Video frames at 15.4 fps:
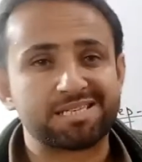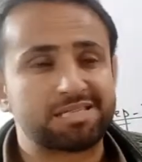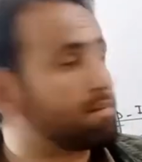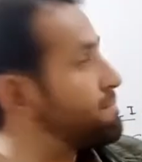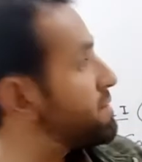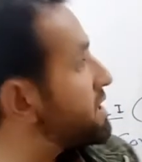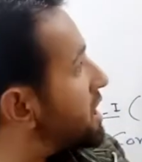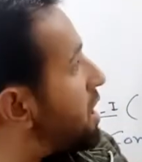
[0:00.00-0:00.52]

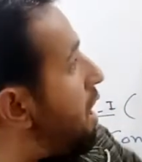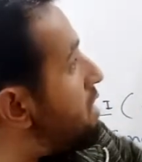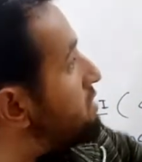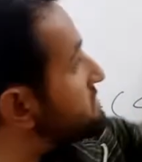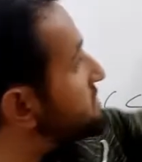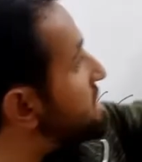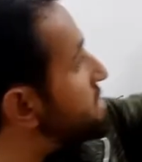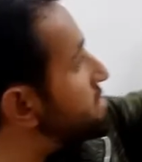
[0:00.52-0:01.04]

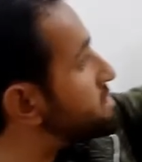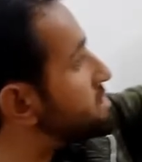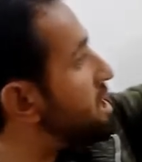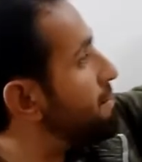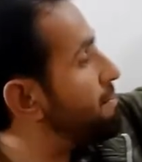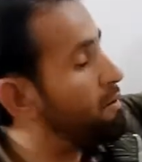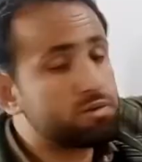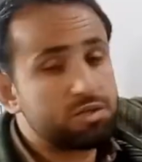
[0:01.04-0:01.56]
because there is
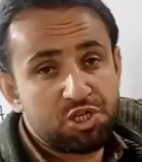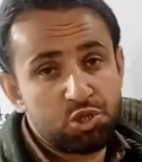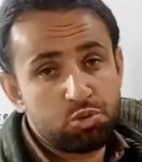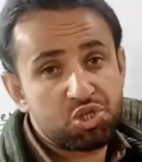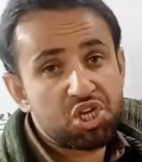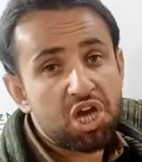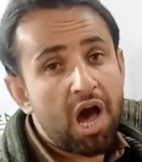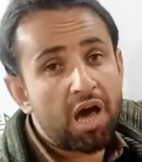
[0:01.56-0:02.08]
a positive
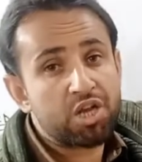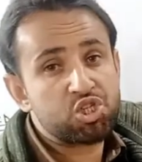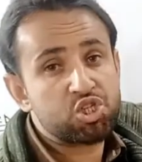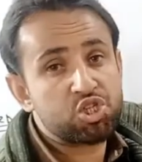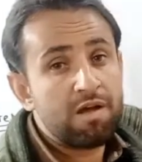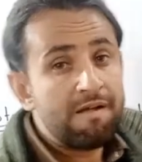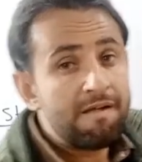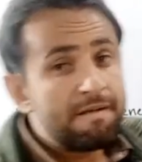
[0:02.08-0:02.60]
charge.
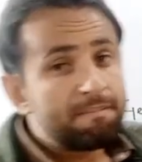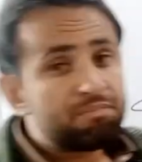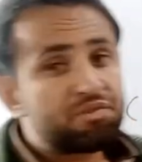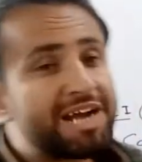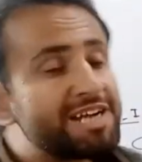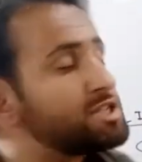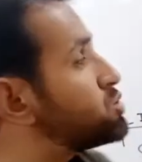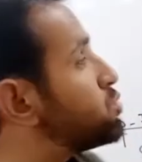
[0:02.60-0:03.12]

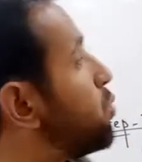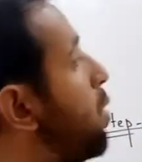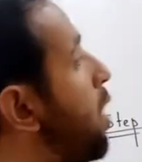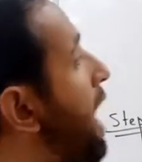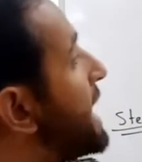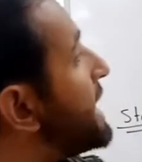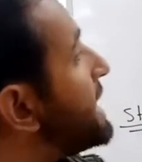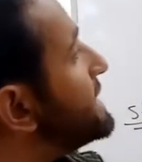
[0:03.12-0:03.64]
That's
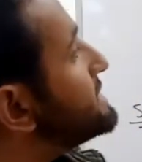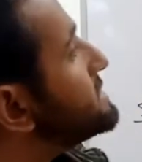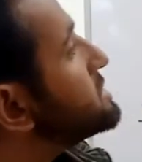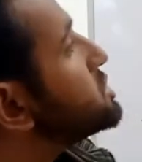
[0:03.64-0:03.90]
why it is